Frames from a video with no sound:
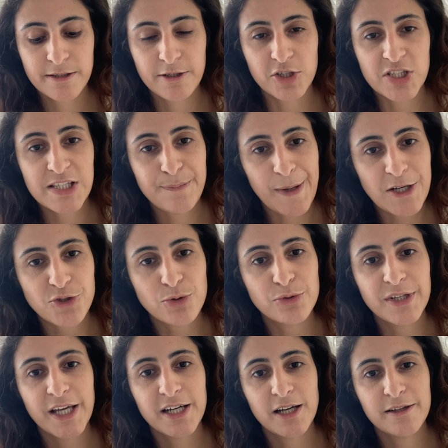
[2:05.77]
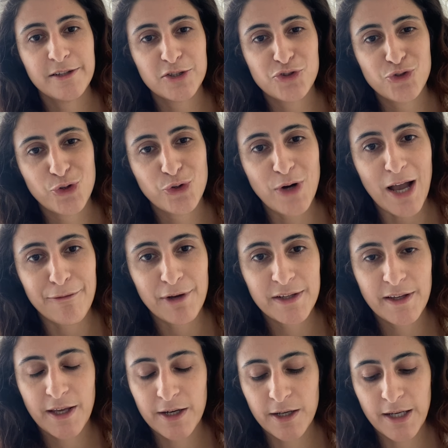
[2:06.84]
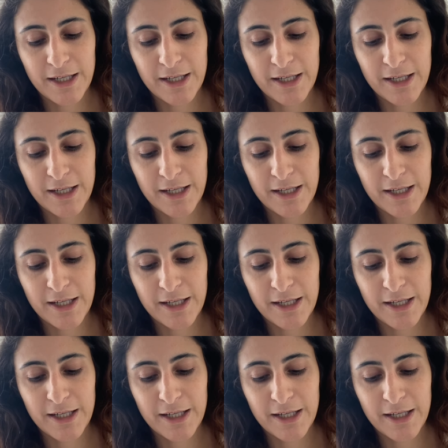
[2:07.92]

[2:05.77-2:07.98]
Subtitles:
there's spatial data, there's geographic data,